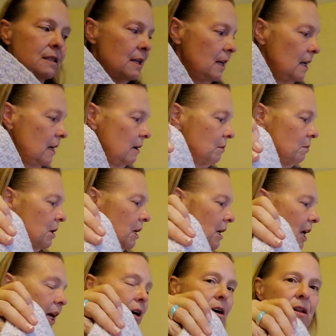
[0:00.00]
the, what did
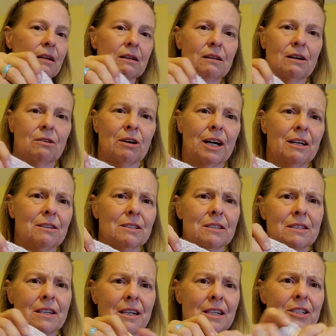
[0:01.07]
I call it? The crinkle
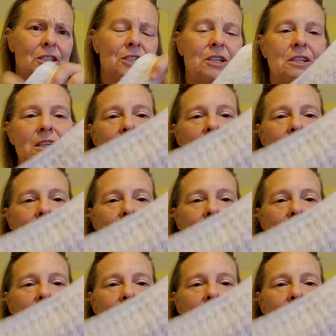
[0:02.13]
stitch,